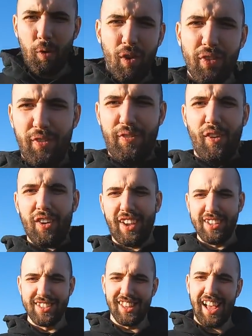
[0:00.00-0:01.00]
what the
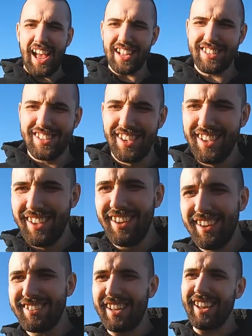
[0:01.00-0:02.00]
fuck is that? Is
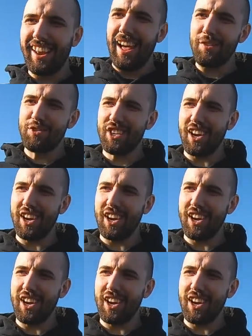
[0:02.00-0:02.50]
that your life